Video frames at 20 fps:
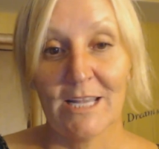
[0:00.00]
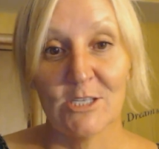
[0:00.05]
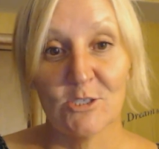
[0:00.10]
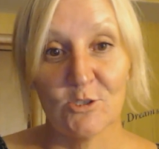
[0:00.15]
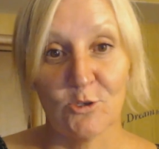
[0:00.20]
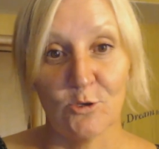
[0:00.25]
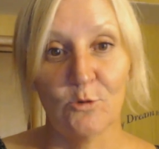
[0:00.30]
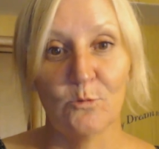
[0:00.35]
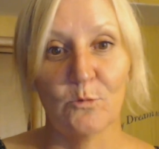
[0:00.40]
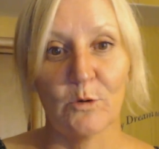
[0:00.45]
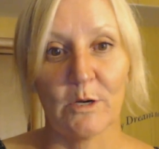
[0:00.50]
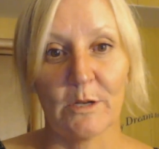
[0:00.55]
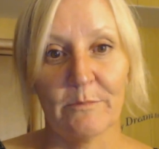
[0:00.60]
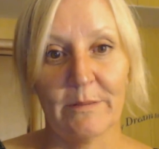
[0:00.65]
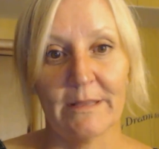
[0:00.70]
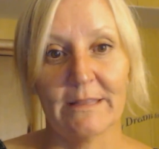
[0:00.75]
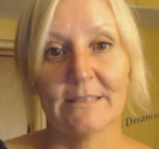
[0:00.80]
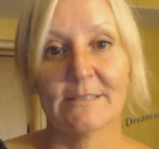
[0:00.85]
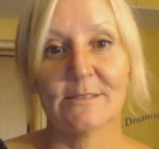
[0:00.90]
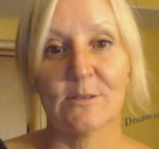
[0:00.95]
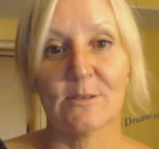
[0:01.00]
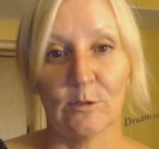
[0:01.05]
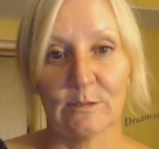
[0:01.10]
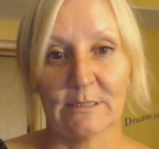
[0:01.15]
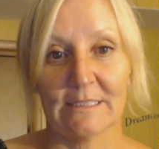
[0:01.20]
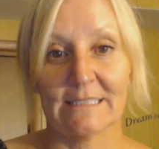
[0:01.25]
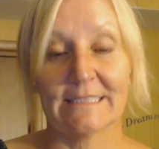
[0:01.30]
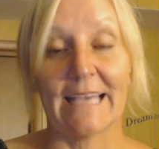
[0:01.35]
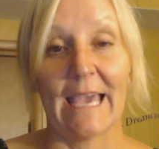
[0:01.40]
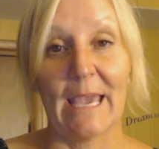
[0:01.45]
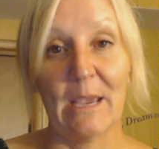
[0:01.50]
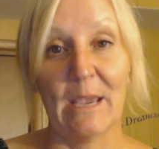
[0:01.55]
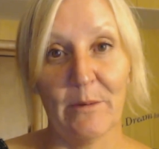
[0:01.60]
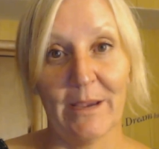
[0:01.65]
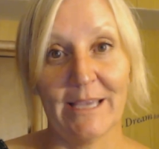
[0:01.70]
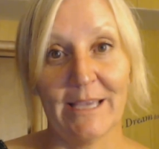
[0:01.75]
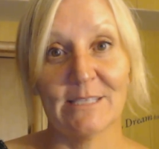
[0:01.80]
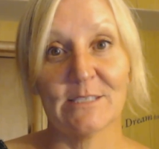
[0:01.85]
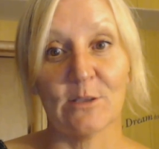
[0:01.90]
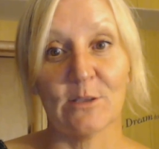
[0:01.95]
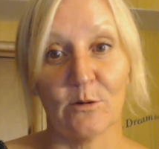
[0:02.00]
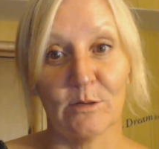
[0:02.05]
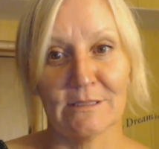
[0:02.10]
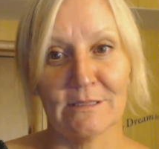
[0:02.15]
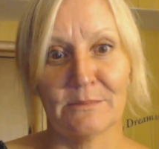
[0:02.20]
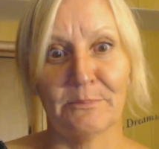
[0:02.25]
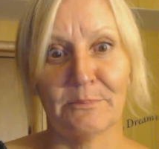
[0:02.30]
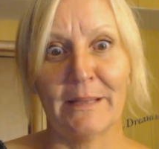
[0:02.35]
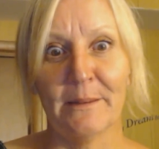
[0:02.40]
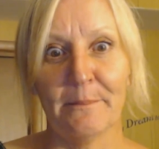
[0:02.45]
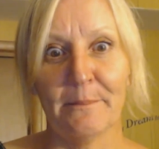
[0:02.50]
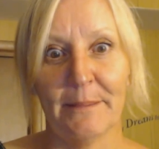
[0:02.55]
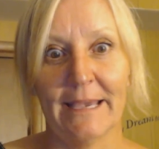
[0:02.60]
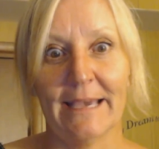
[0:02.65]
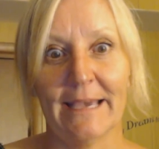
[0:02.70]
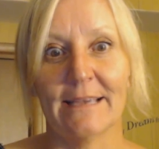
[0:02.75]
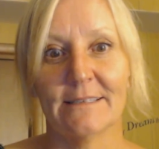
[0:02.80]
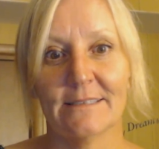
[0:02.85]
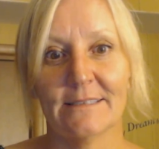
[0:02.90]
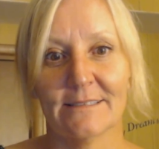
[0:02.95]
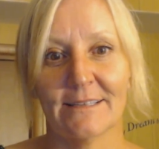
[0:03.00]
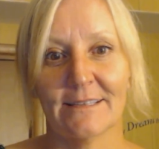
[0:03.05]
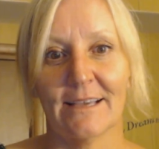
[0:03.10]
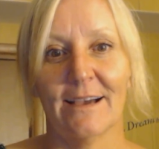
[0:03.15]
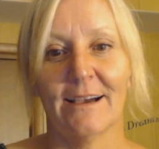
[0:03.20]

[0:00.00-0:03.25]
June would have been the Solstice Gateway, so it's been a bit.